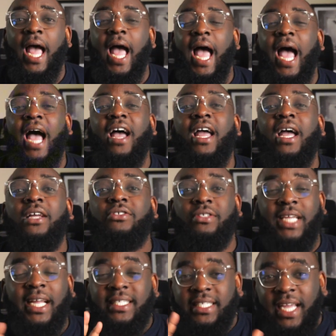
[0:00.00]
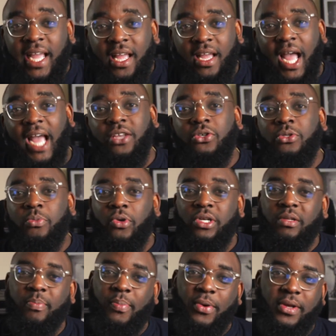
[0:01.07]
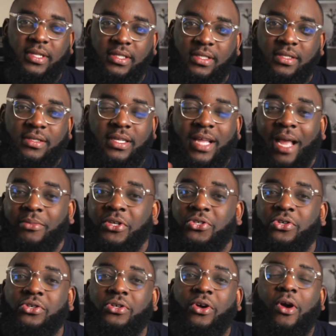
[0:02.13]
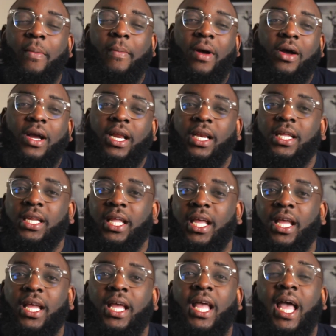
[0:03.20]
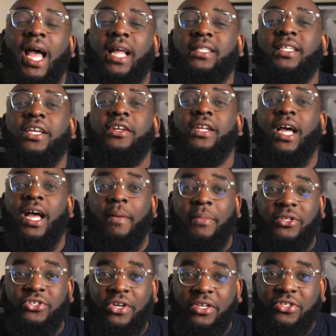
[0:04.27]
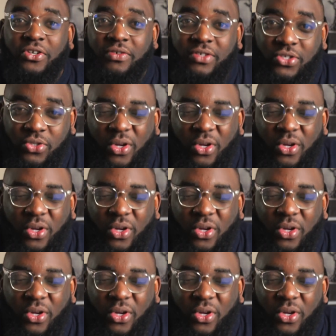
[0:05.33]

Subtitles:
I use money points. I'm just going to come out clean here and tell you that majority of the